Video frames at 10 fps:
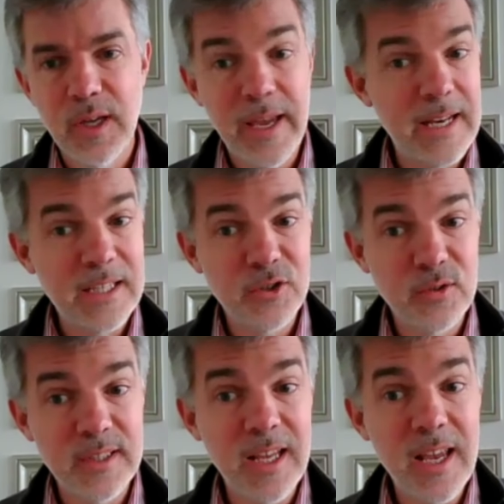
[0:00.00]

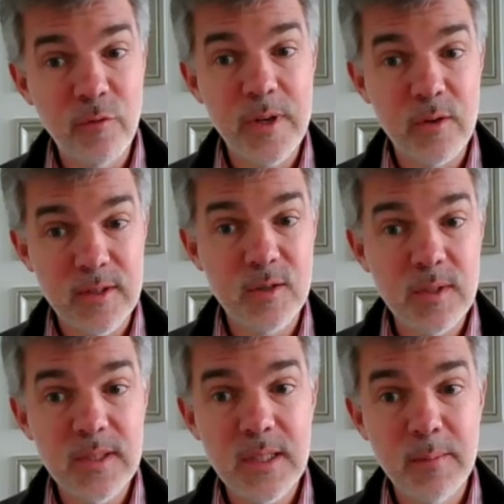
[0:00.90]
elections in every
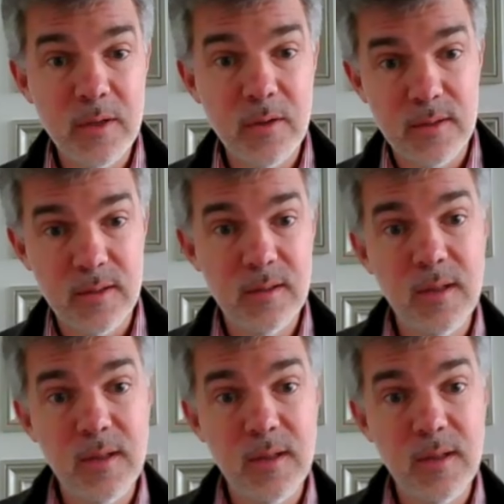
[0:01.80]
constituency, because